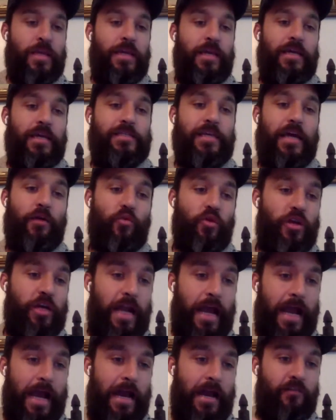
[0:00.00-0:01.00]
is that we're going
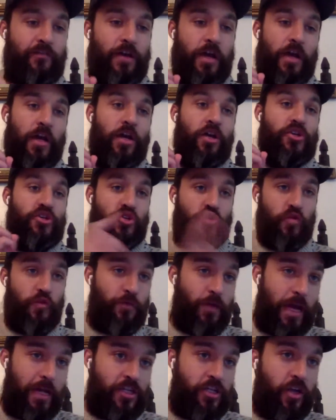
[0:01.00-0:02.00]
to have you
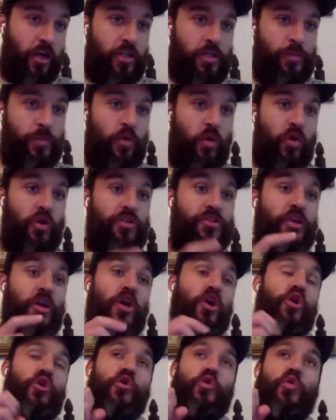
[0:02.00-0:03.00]
fashion entrepreneurs
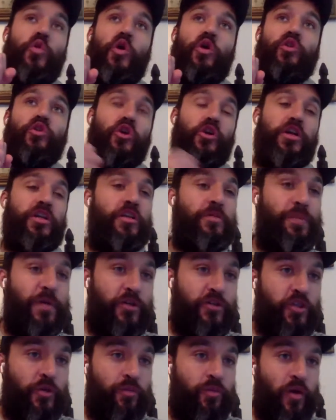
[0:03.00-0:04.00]
who are looking to
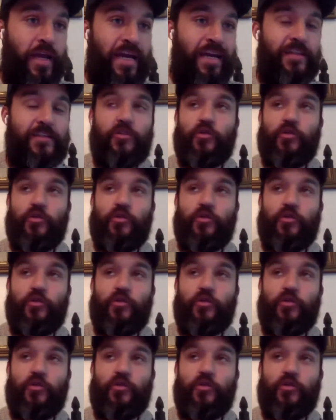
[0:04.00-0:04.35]
build your brands,